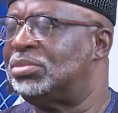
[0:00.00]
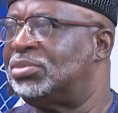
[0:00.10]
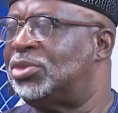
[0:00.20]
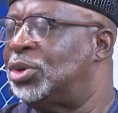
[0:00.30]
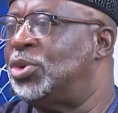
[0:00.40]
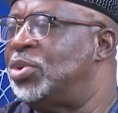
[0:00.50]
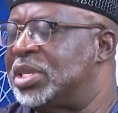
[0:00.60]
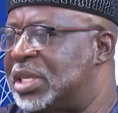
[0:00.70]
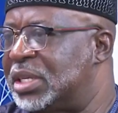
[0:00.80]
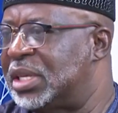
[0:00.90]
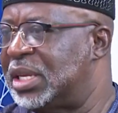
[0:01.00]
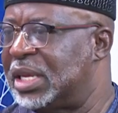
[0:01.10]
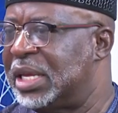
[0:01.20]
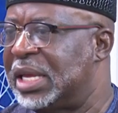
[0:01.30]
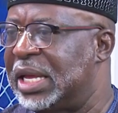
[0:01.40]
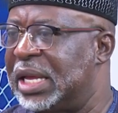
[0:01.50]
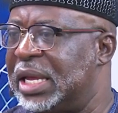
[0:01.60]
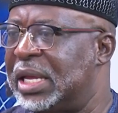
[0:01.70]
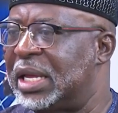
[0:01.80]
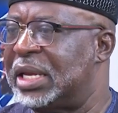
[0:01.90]
for no reason.
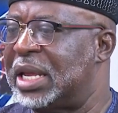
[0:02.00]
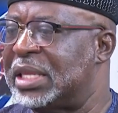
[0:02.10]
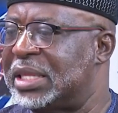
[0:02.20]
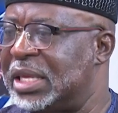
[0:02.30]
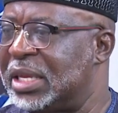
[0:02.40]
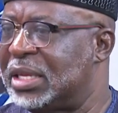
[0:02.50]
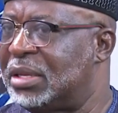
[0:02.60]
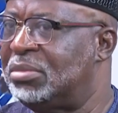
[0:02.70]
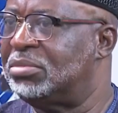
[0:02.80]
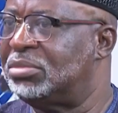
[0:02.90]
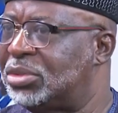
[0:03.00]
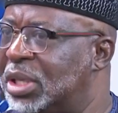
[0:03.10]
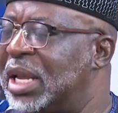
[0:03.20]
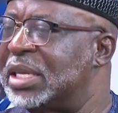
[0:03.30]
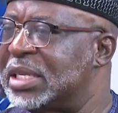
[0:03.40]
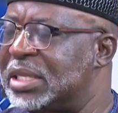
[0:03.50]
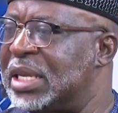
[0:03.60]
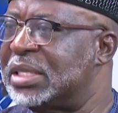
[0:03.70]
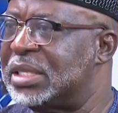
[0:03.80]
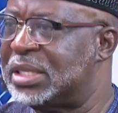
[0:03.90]
And I think, to a large
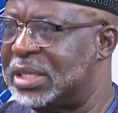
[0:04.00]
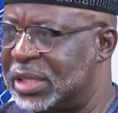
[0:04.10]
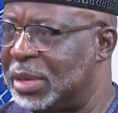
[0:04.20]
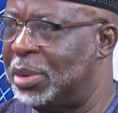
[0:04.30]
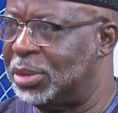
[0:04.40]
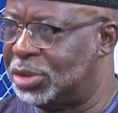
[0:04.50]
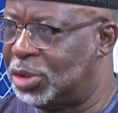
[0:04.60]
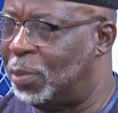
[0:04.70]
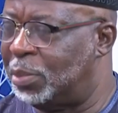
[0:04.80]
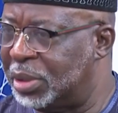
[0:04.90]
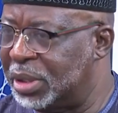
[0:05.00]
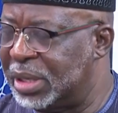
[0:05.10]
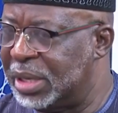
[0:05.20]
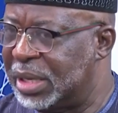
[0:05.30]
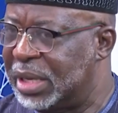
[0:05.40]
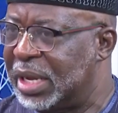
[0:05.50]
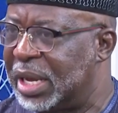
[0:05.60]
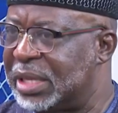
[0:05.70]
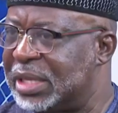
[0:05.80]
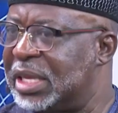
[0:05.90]
extent, still came out on top. I
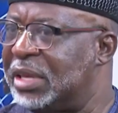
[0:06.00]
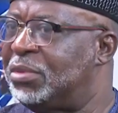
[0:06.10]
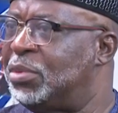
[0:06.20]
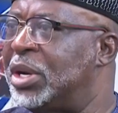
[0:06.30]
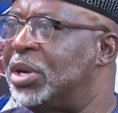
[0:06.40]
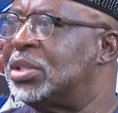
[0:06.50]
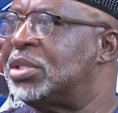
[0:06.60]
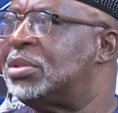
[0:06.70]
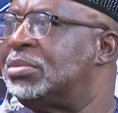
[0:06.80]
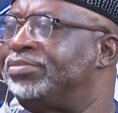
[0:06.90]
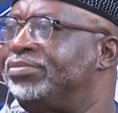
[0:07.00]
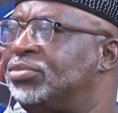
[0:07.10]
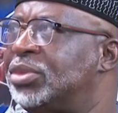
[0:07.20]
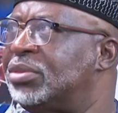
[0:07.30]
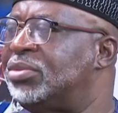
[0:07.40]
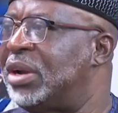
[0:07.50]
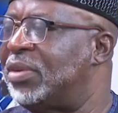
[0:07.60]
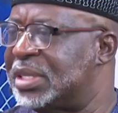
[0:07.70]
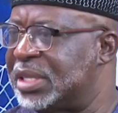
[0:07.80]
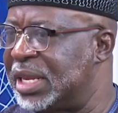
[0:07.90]
think if we were not very
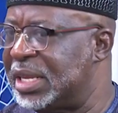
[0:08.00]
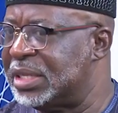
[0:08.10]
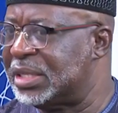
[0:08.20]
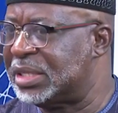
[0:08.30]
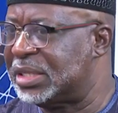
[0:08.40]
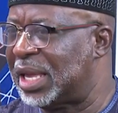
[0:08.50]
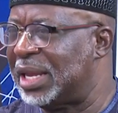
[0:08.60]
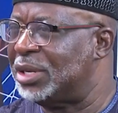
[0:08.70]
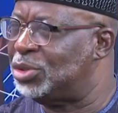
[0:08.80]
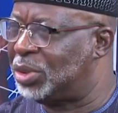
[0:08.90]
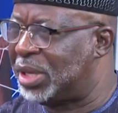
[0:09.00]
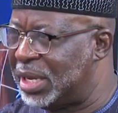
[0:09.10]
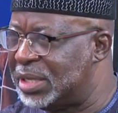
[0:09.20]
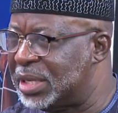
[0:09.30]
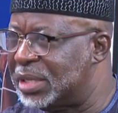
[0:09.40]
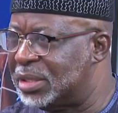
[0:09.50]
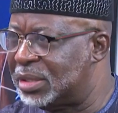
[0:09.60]
resilient and educated,